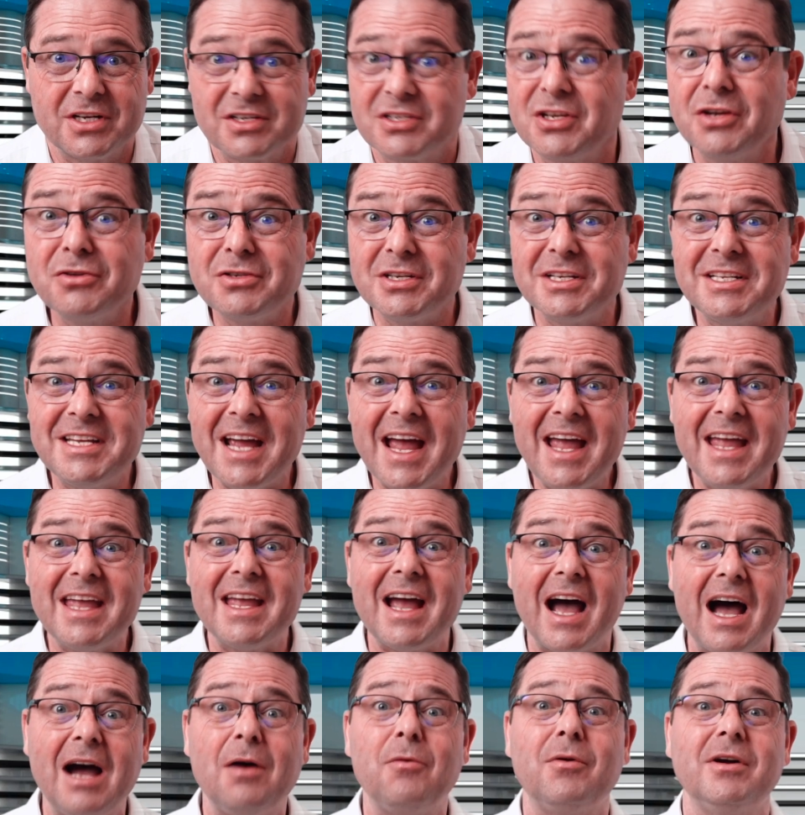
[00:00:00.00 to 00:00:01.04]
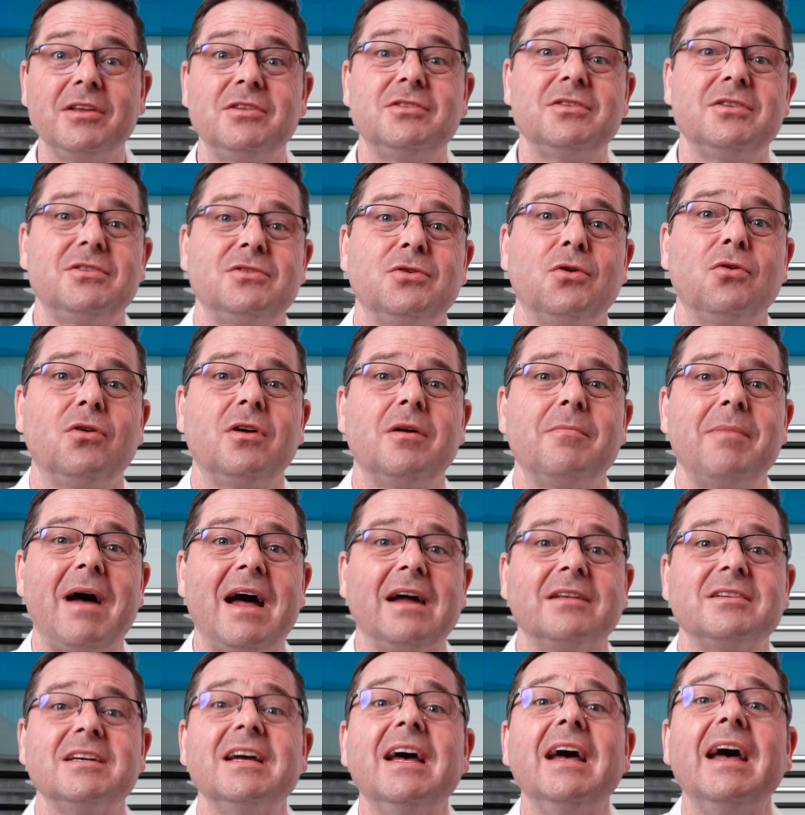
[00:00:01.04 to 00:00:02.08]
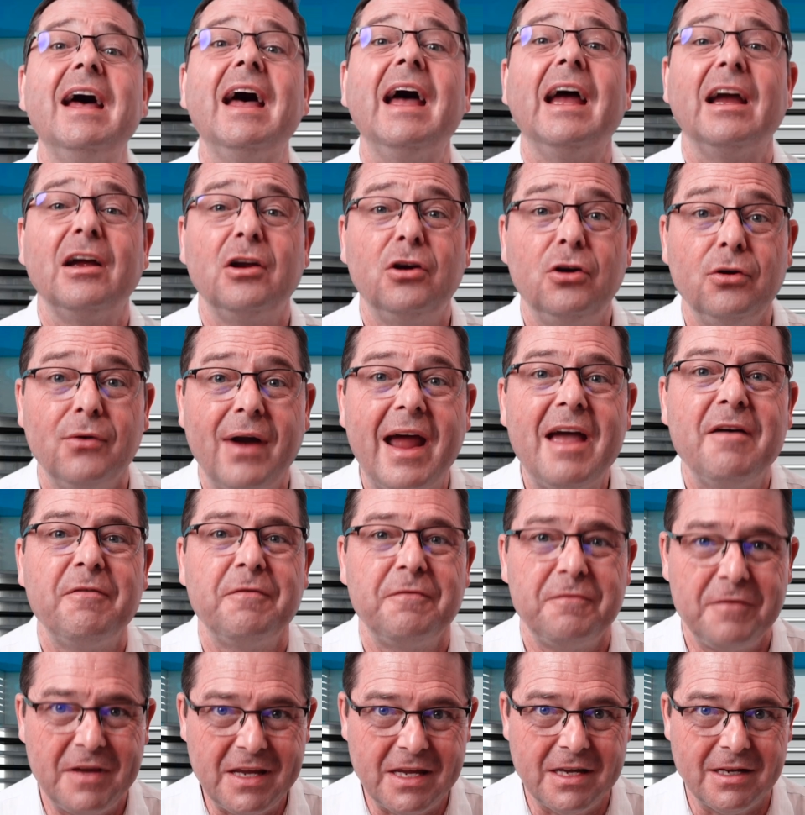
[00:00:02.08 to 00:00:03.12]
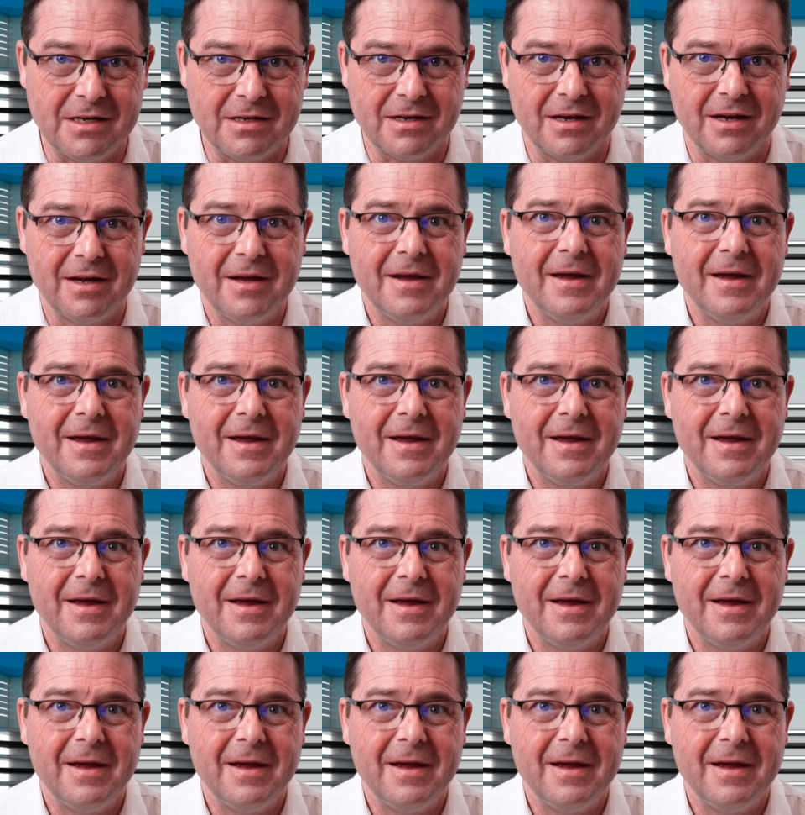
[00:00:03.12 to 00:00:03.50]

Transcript: So today, I want to talk about graphene.